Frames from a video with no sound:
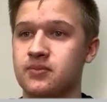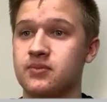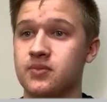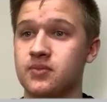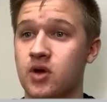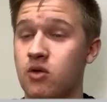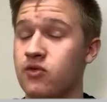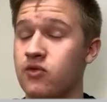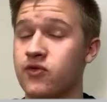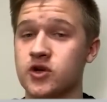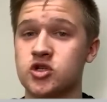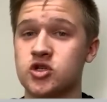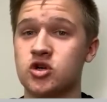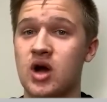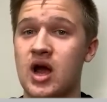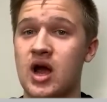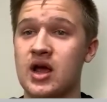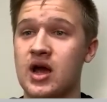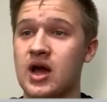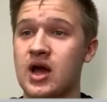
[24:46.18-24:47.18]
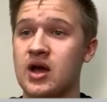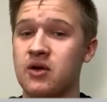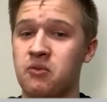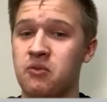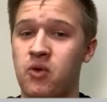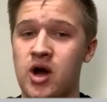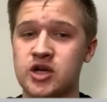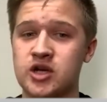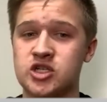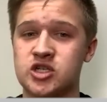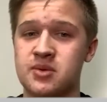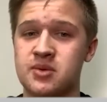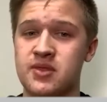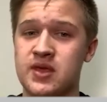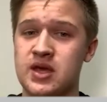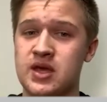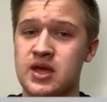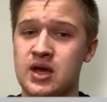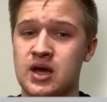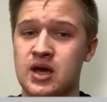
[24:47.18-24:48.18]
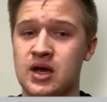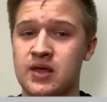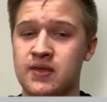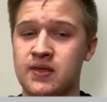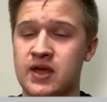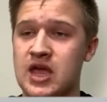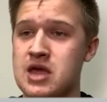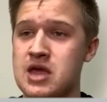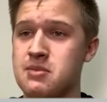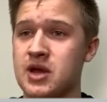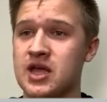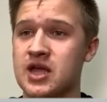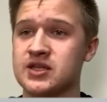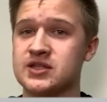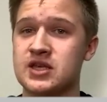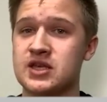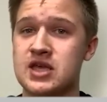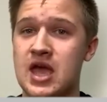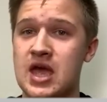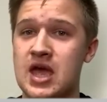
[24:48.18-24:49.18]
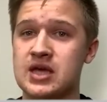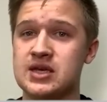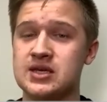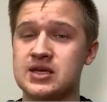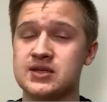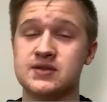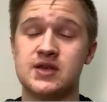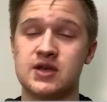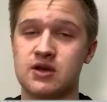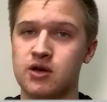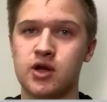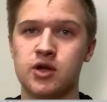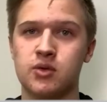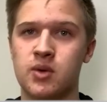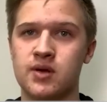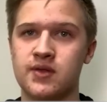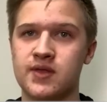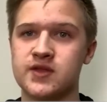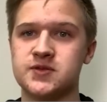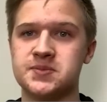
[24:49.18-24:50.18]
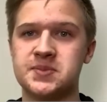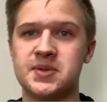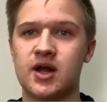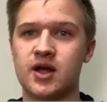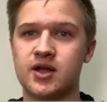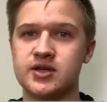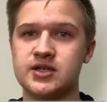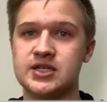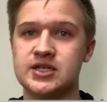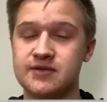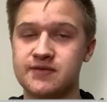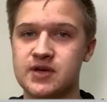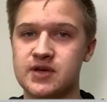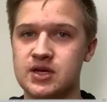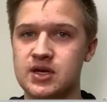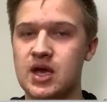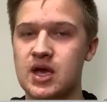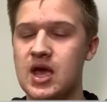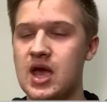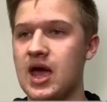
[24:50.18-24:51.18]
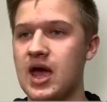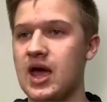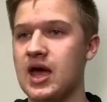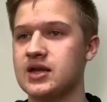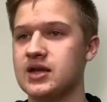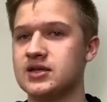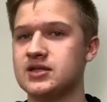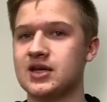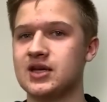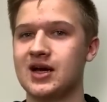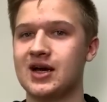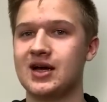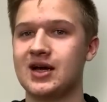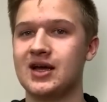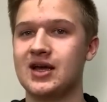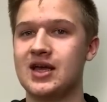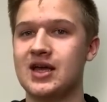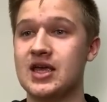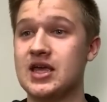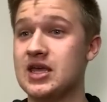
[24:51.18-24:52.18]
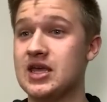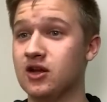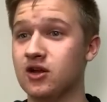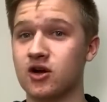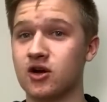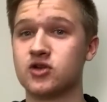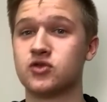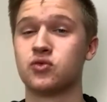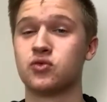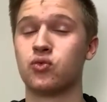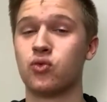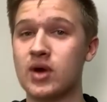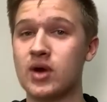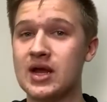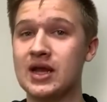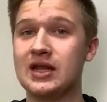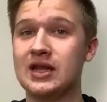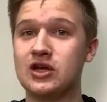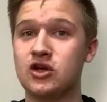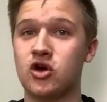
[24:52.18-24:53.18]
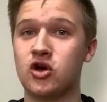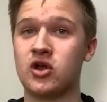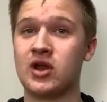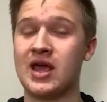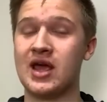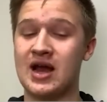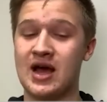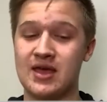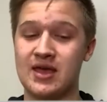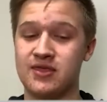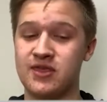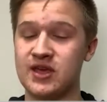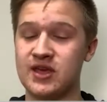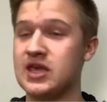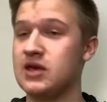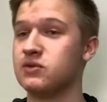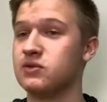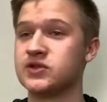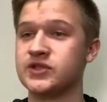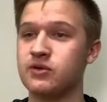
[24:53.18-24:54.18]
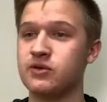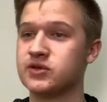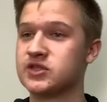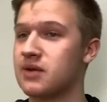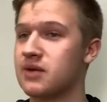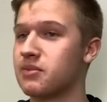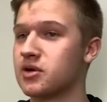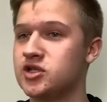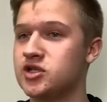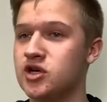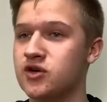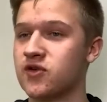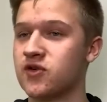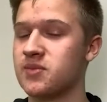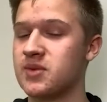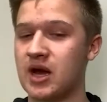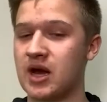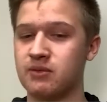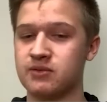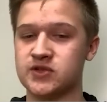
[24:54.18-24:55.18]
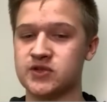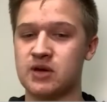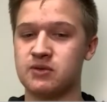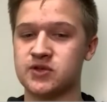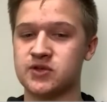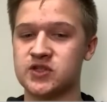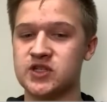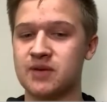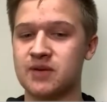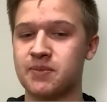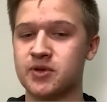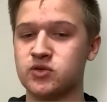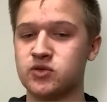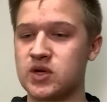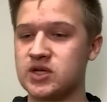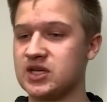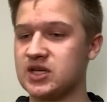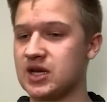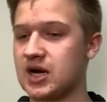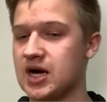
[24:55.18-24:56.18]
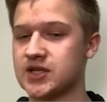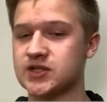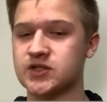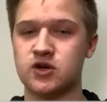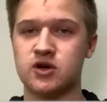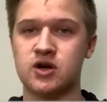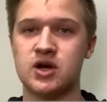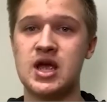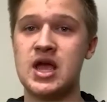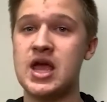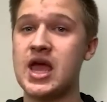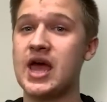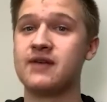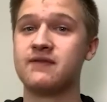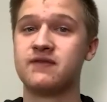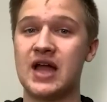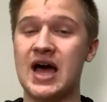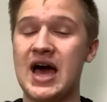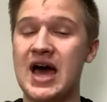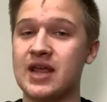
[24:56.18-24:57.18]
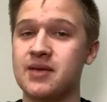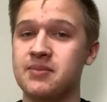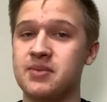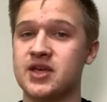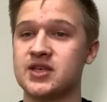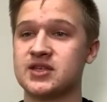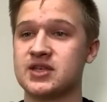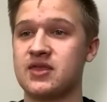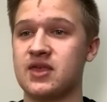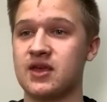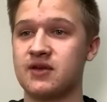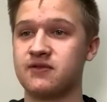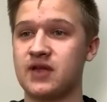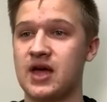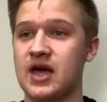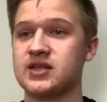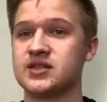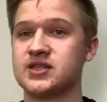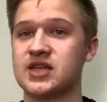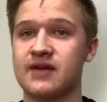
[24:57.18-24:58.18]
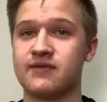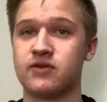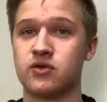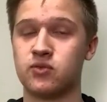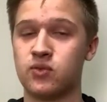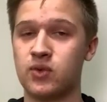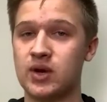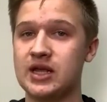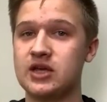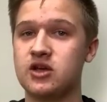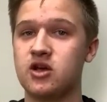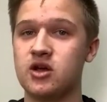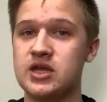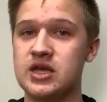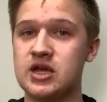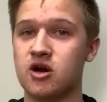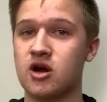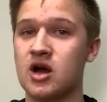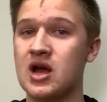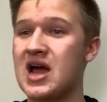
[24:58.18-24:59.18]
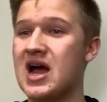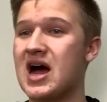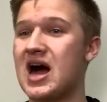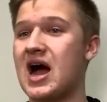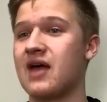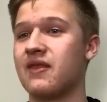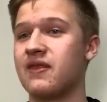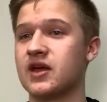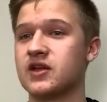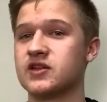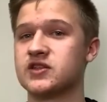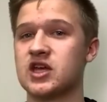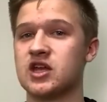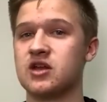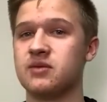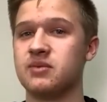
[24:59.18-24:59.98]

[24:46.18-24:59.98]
Oh, for sure. I watched him in the game against the Yankees, the only one that's been on TV, and he looked really good. And I think he was number 2 for me. I was stuck between Teoscar and Vladdy because I think Vladdy's going to have a really good year. I think it's going to